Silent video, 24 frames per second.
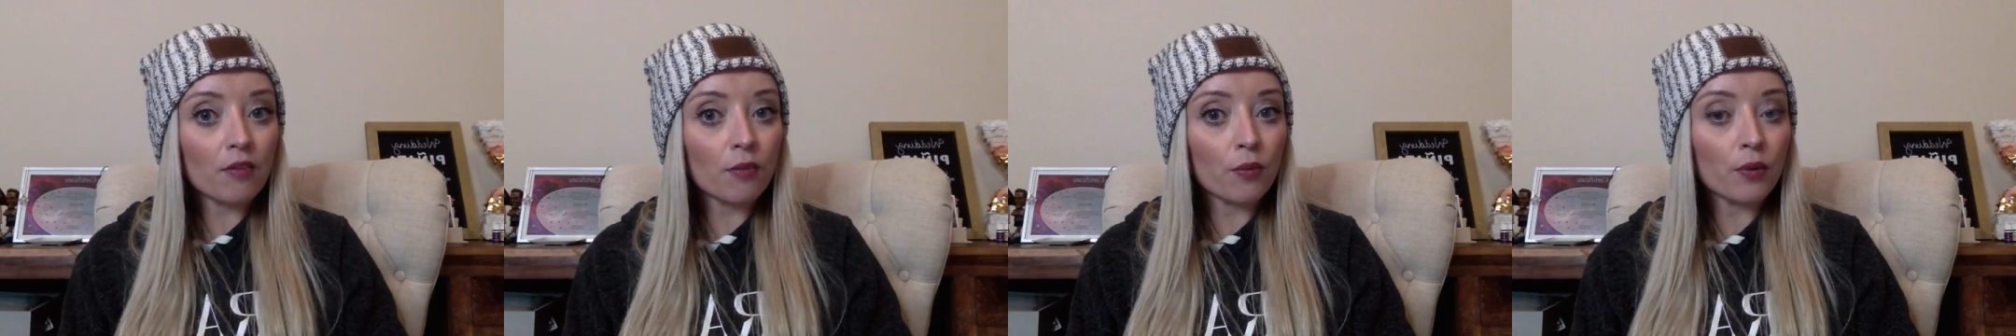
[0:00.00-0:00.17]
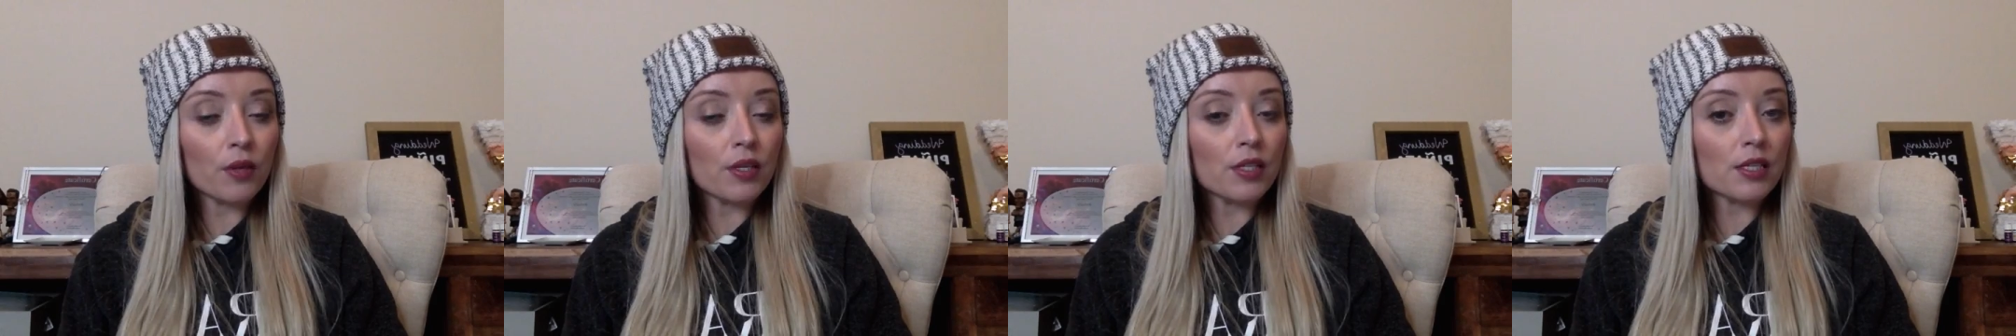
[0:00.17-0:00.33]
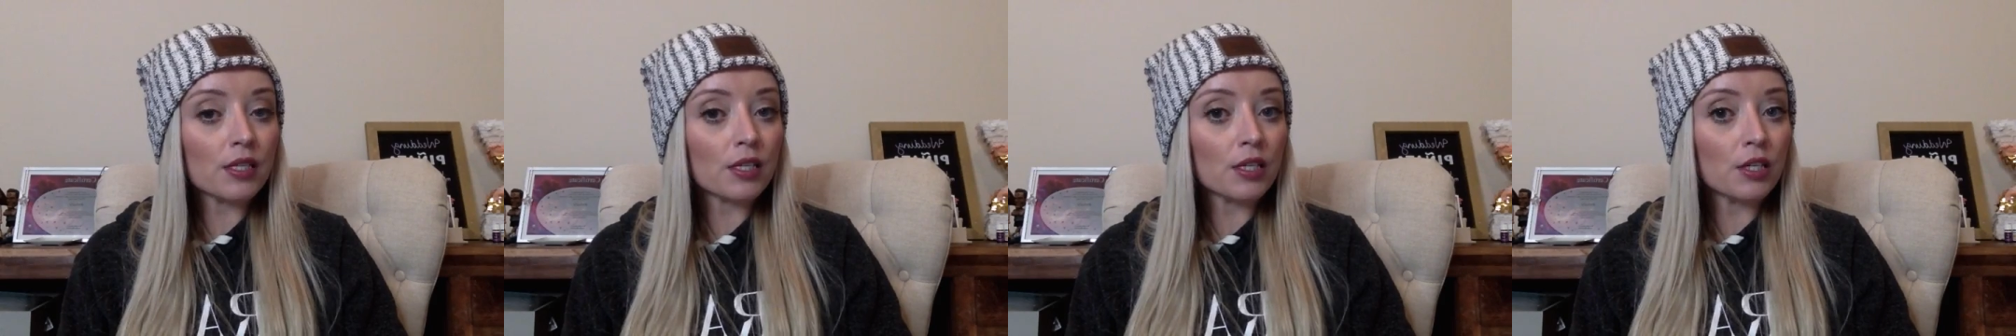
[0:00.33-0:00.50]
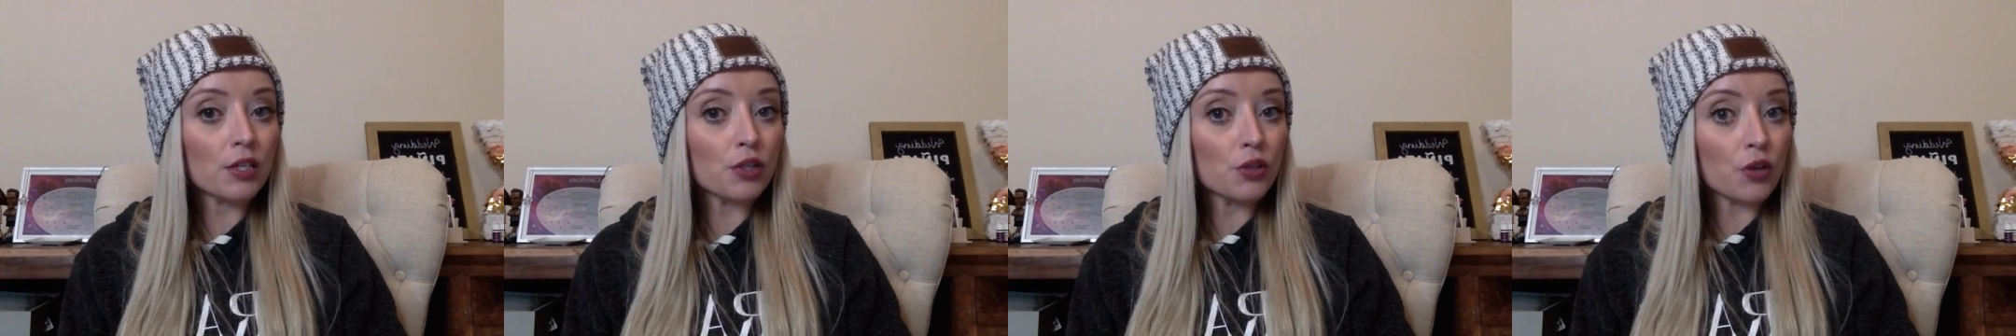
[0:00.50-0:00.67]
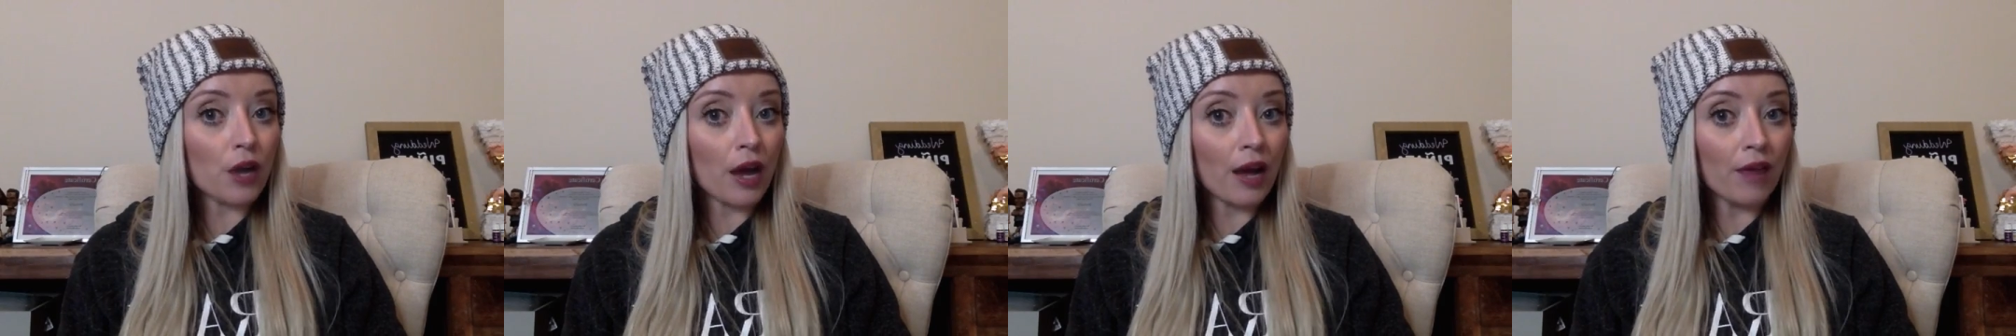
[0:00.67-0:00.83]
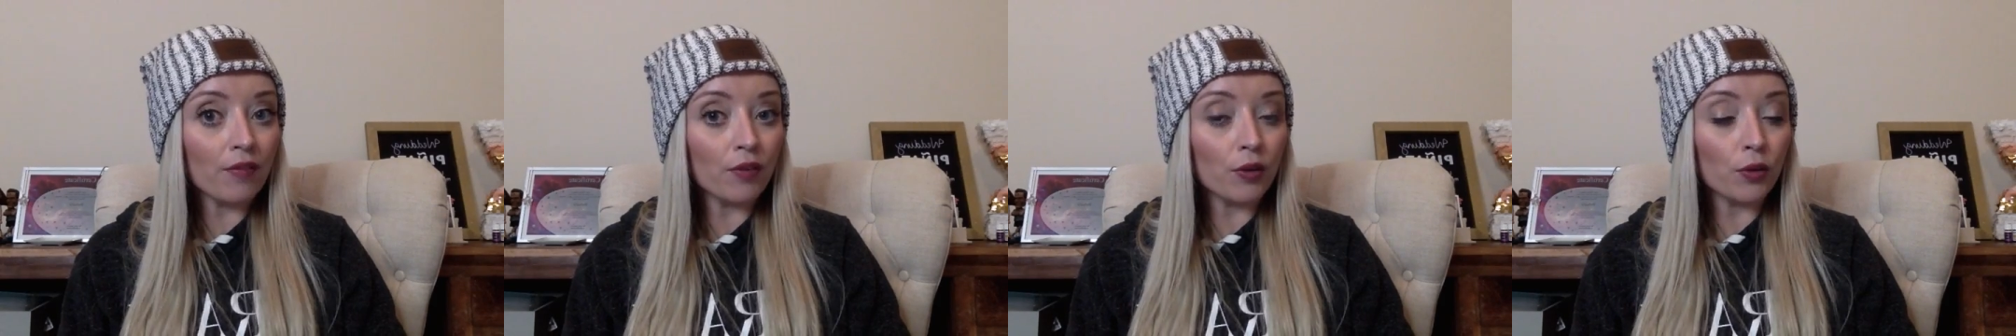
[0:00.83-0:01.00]
What is going to
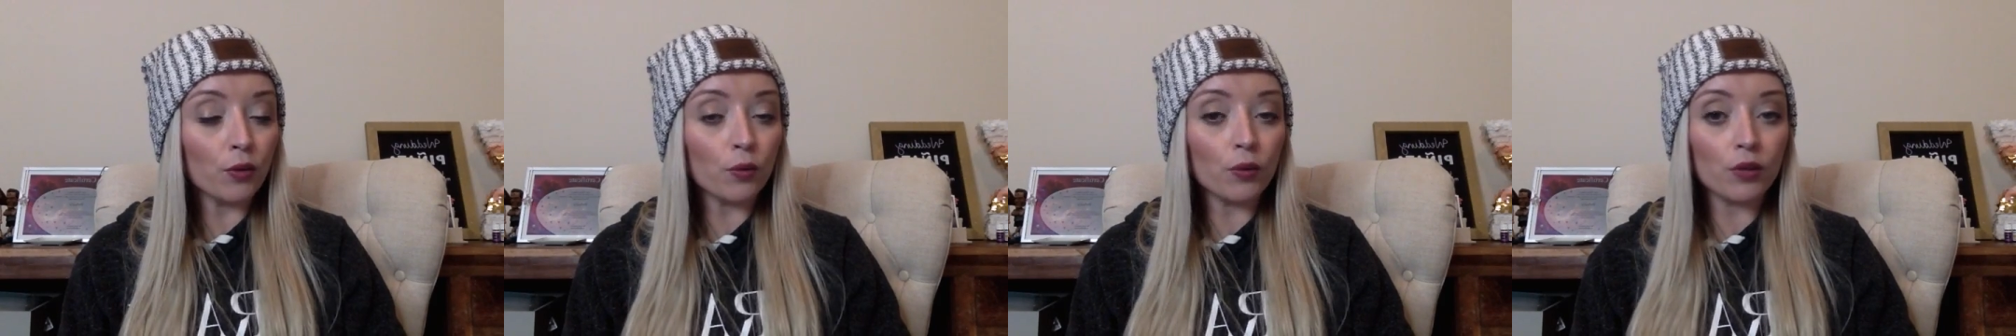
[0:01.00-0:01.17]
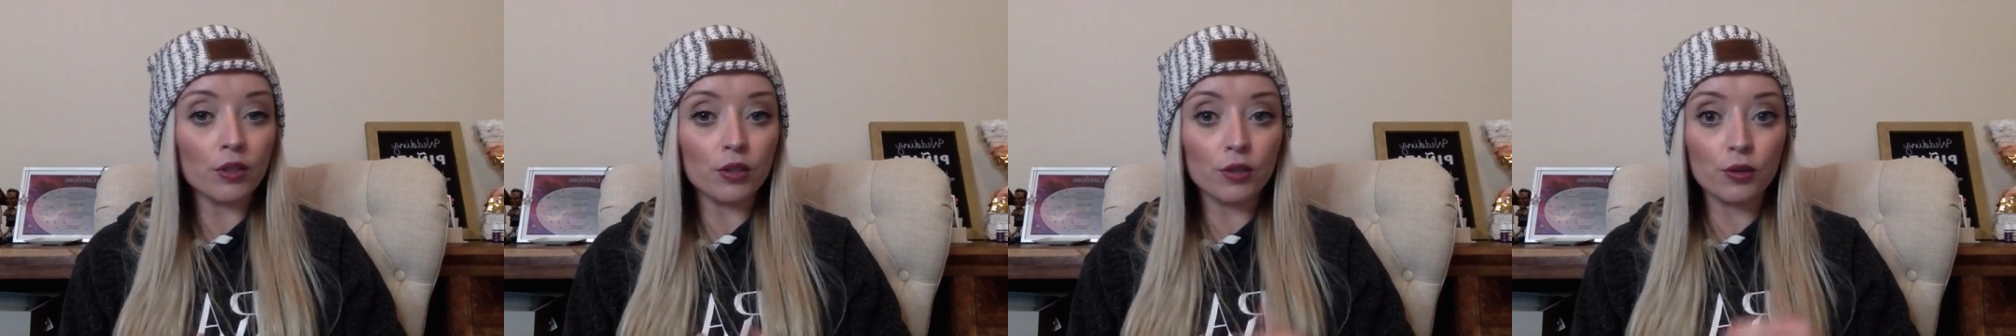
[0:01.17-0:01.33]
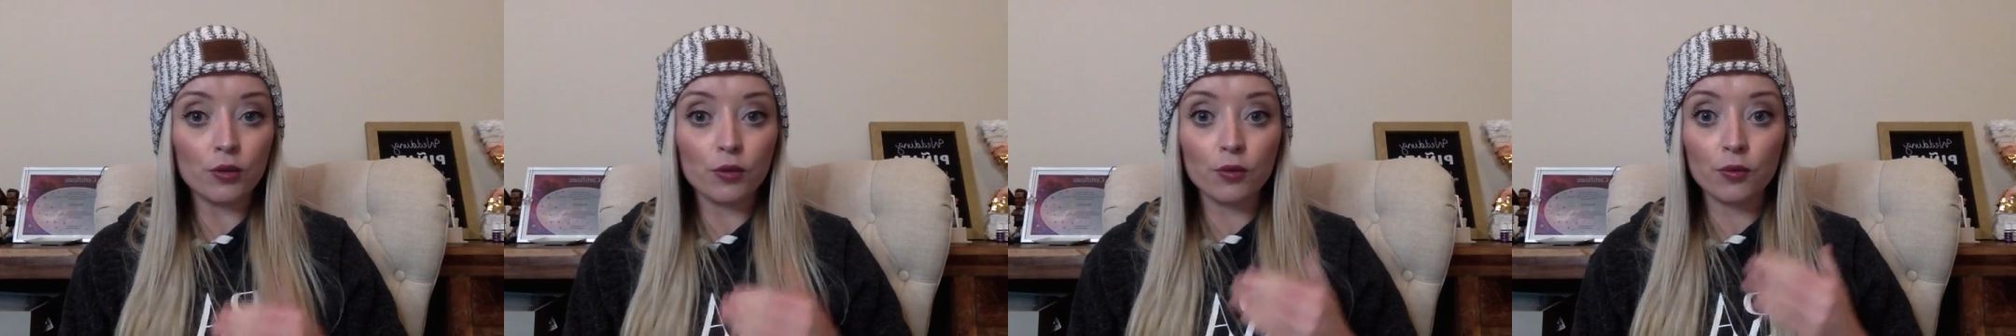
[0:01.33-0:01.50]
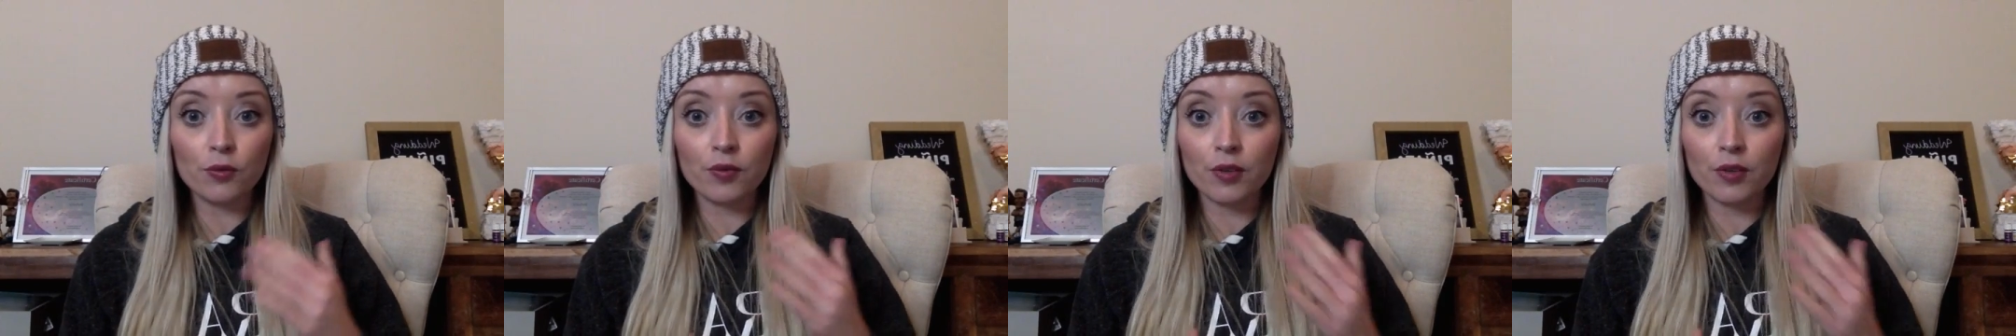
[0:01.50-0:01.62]
drive you when you